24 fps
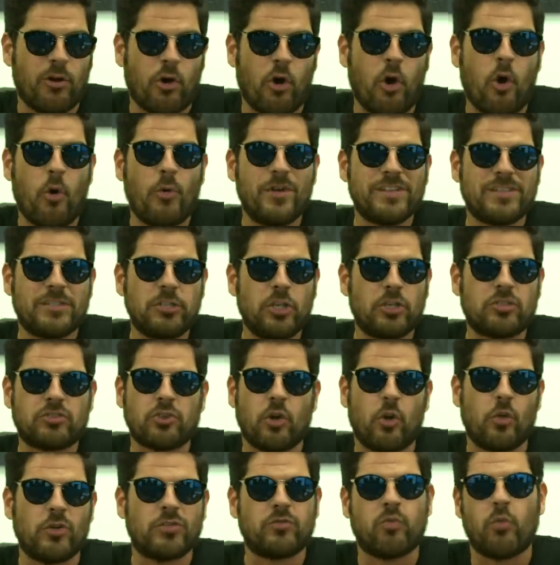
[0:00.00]
always looks
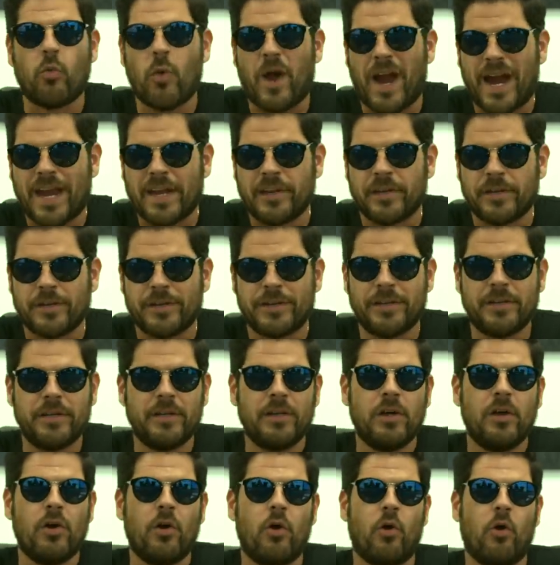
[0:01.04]
always wider
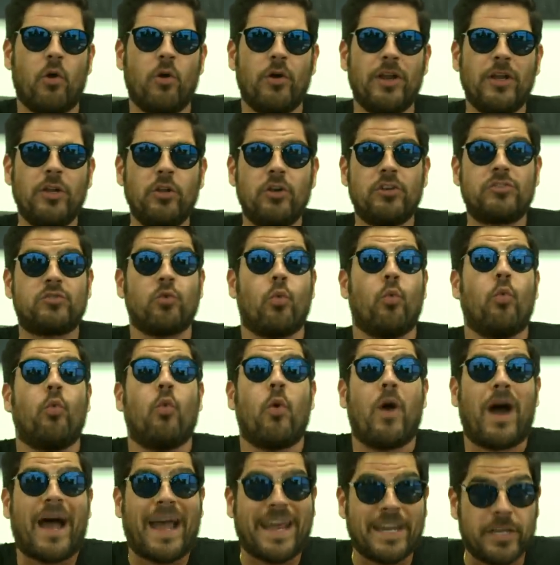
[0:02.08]
or it looks
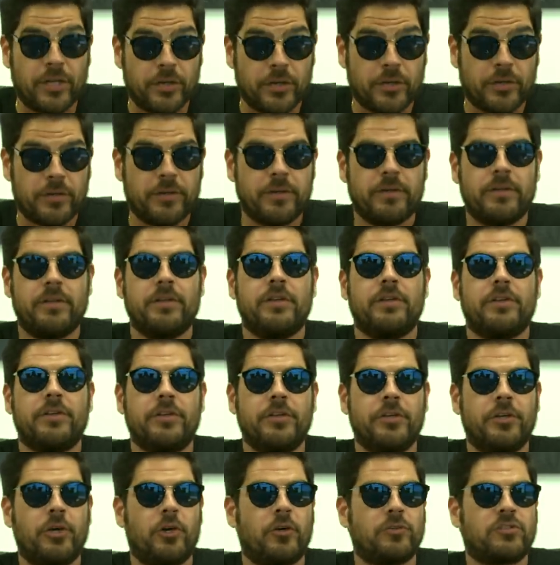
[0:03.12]
wider
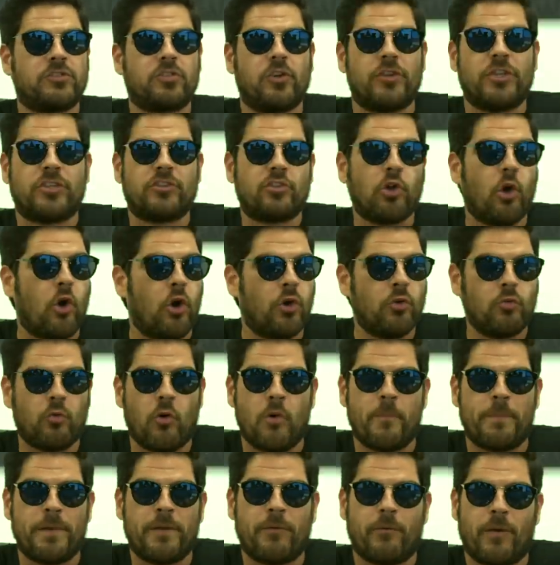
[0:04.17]
you know, so the tone
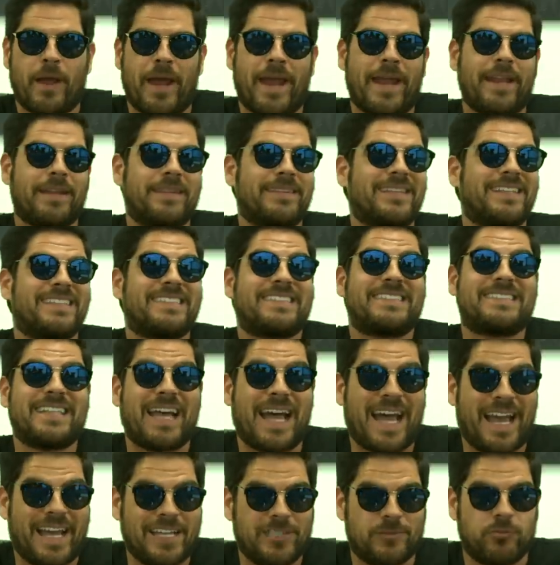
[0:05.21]
won't be right, the
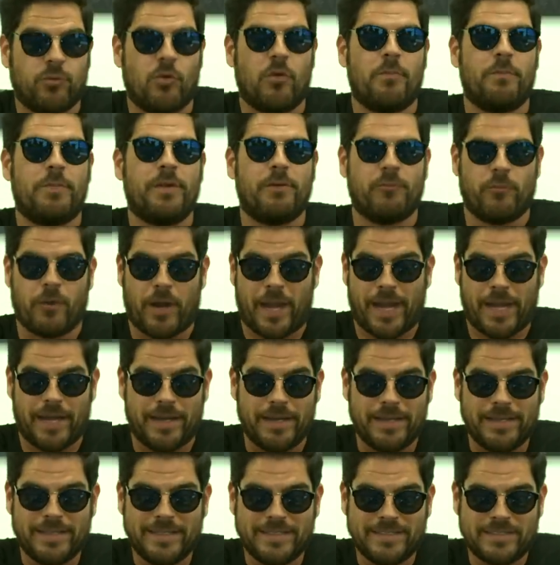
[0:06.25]
size won't be right,
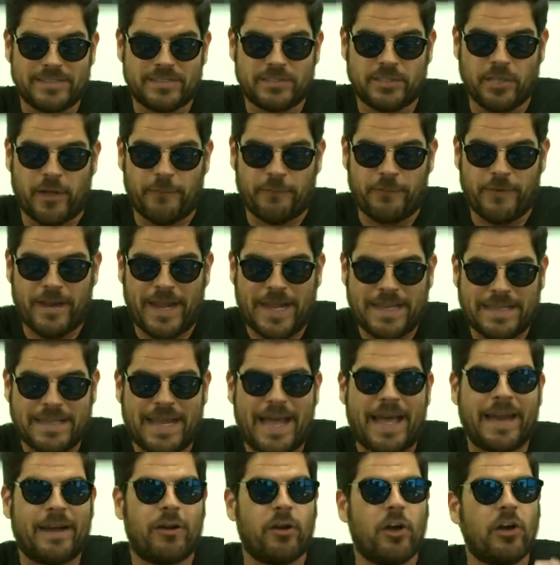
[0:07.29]
stuff like
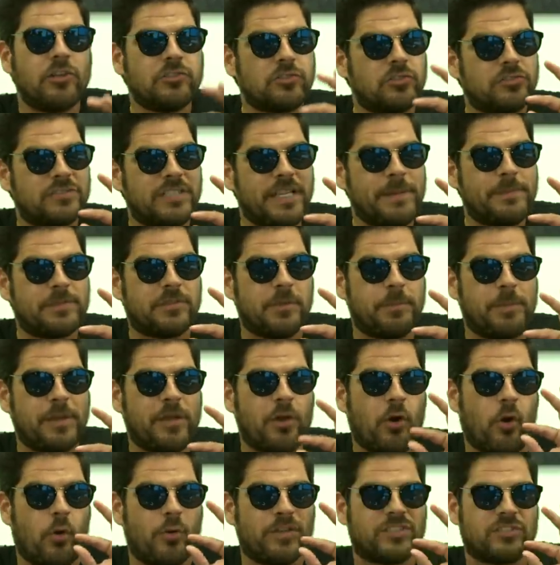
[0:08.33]
that. It also seems to
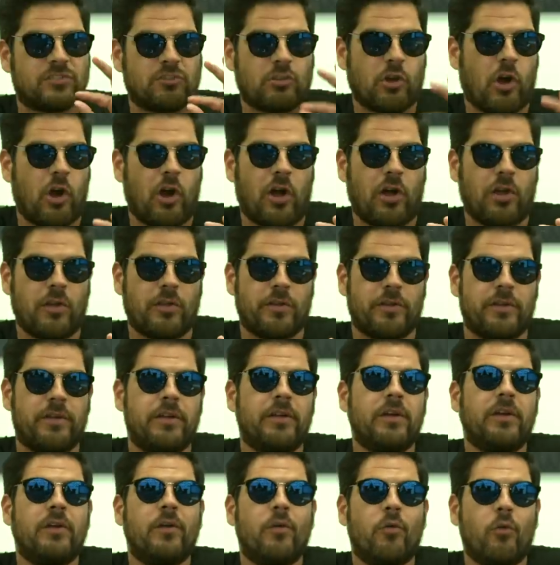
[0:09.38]
be always taller
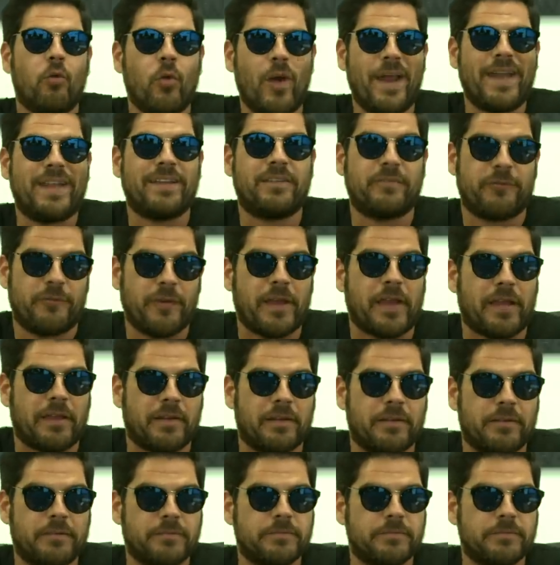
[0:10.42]
when it's fake.